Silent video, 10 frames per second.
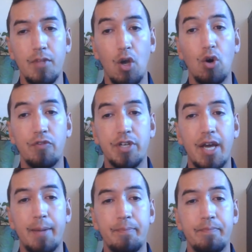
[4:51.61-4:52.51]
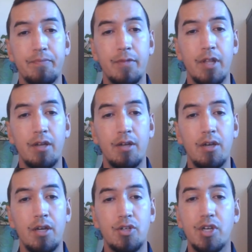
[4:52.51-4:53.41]
overtime,
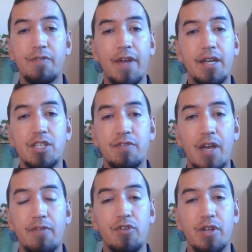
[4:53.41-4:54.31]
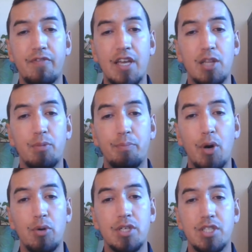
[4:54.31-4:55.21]
took advantage of every available
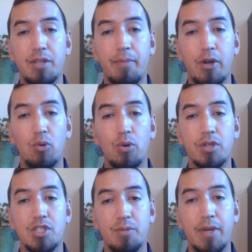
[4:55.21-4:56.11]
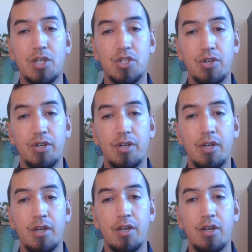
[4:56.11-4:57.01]
bonus in the metalworks to make sure
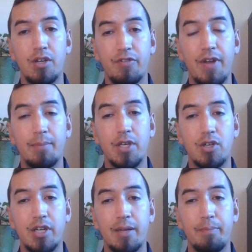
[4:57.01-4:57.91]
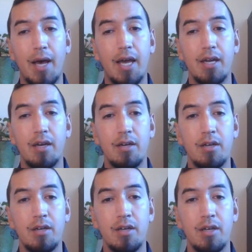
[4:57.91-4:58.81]
your family could get by,
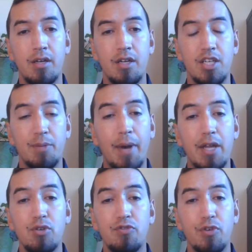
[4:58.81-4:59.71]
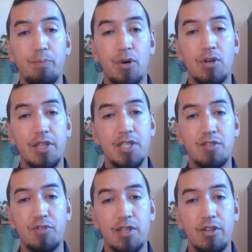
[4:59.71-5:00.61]
to buy new football cleats
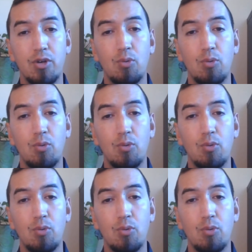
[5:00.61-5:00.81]
for the little